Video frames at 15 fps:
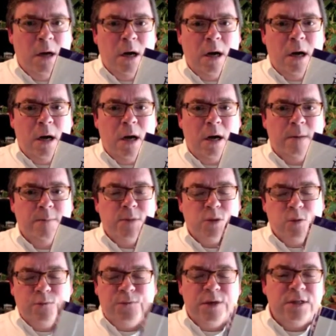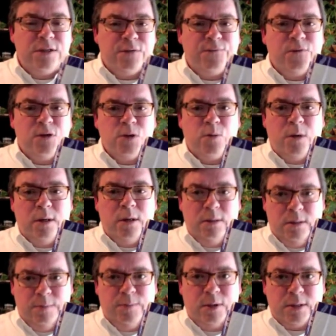So we'll finish the first
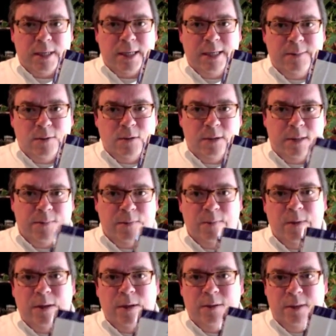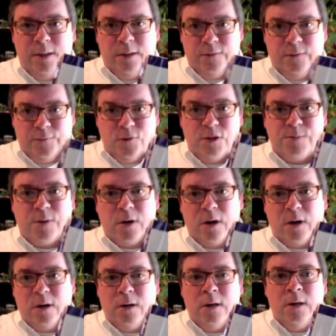one, the book that I keep holding up, the first
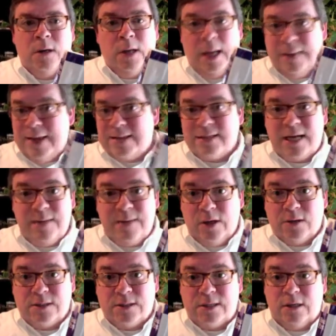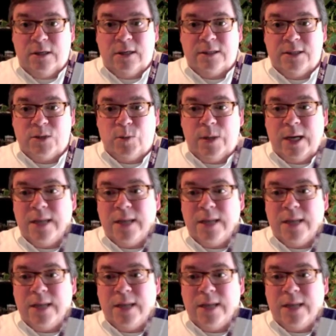part, and that's got to settled out this week.